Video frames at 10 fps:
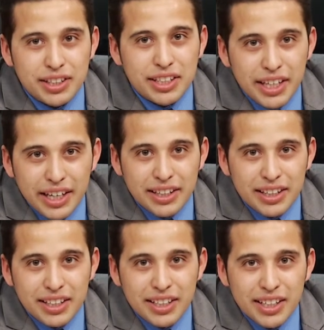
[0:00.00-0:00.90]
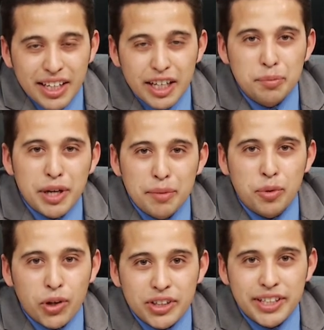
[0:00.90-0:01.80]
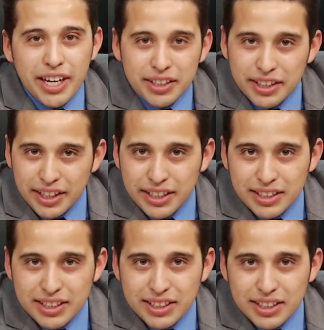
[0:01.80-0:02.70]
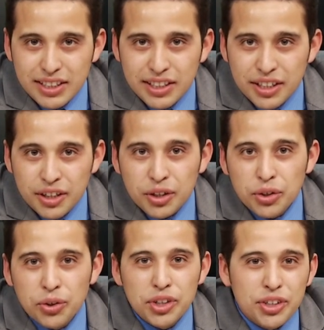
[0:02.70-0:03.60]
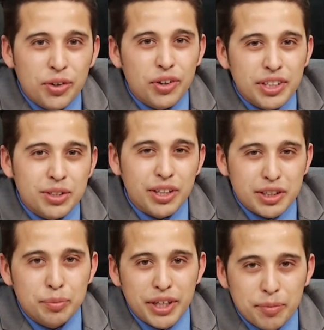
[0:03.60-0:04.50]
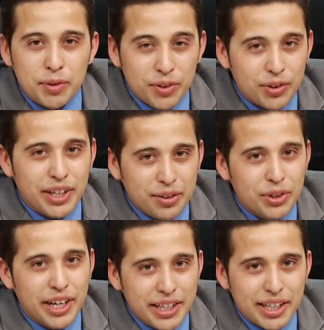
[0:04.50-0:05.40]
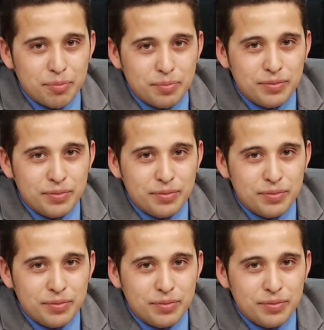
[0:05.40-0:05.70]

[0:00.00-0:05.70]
the death. And it may boil down to this. Who are you going to trust to pick up the phone at 3 a.m.?